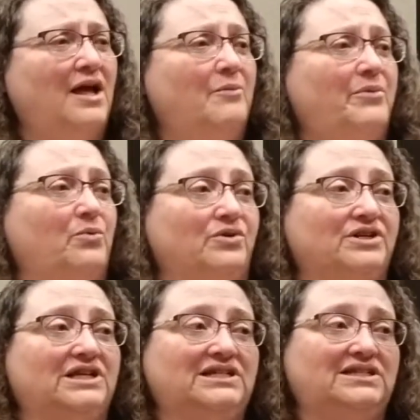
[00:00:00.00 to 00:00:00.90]
But we're
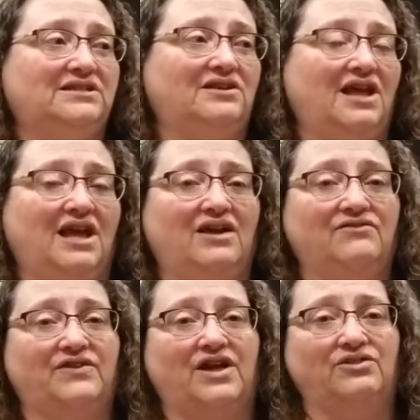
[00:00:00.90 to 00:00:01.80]
going to still have
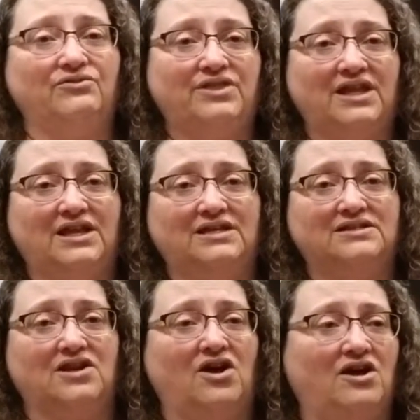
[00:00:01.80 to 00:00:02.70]
other things
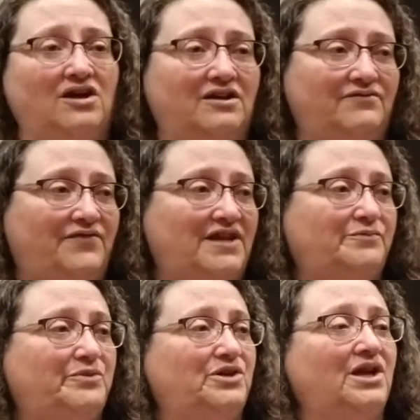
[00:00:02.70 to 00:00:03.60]
on
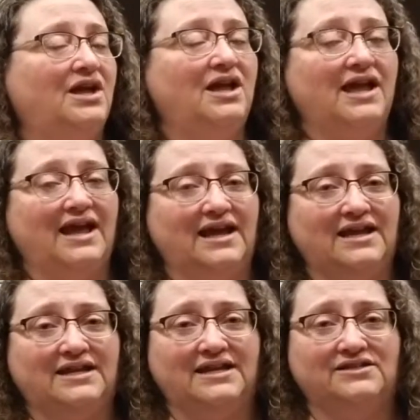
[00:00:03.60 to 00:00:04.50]
Facebook
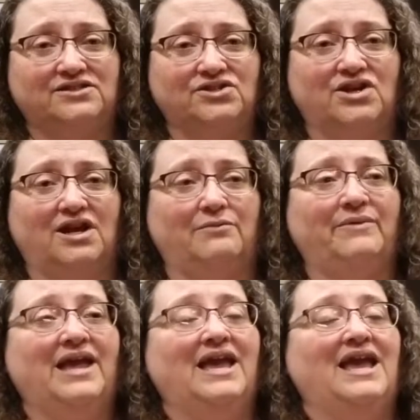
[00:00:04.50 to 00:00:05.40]
and Instagram
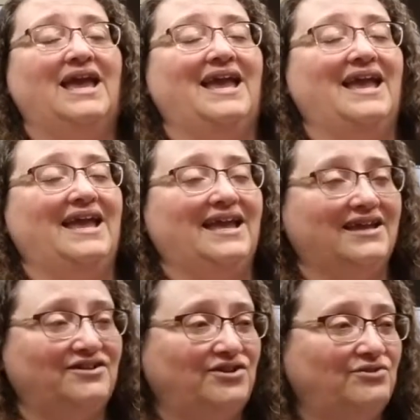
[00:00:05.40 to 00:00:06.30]

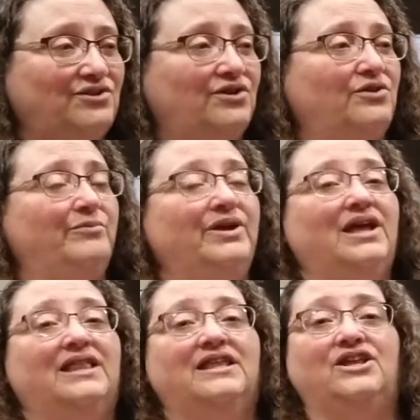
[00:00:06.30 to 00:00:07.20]
and YouTube
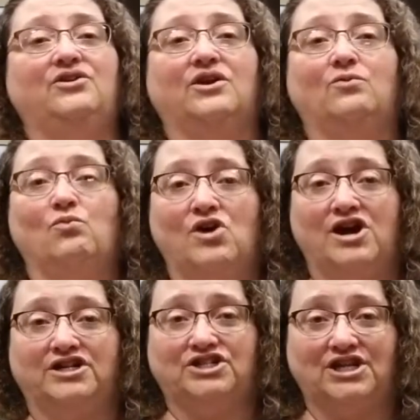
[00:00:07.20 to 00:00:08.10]
that you can
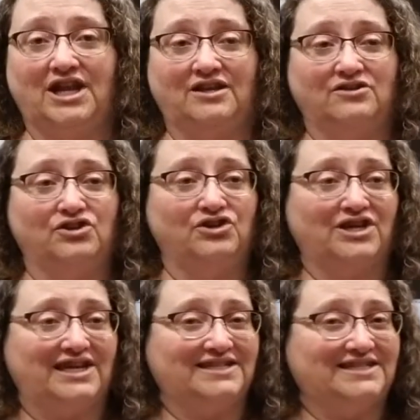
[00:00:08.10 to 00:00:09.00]
watch and look
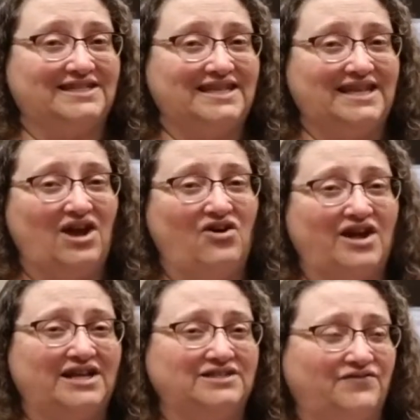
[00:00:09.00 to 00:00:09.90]
and see all
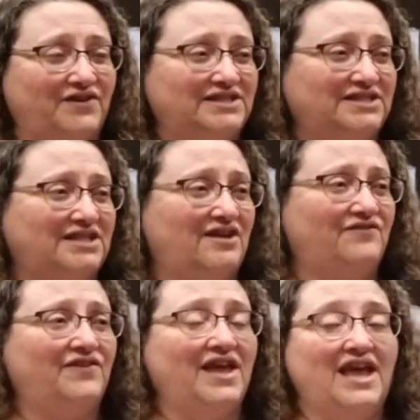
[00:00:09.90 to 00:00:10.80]
kinds of fun stuff.
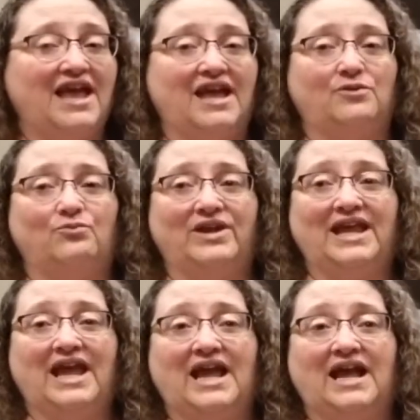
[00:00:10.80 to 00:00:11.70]
And we
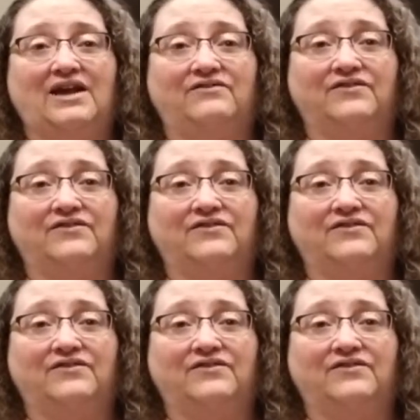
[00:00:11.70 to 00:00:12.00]
have